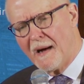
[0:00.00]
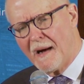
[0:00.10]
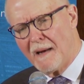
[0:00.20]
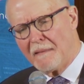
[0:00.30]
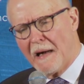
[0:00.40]

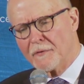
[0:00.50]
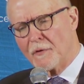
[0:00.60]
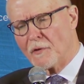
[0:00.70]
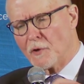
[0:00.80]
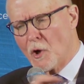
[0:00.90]

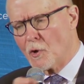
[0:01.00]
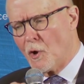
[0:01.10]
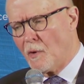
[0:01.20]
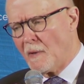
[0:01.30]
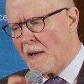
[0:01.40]
under the
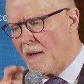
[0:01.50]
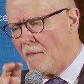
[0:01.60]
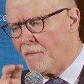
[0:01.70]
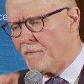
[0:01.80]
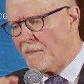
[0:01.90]
logo
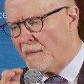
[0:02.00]
of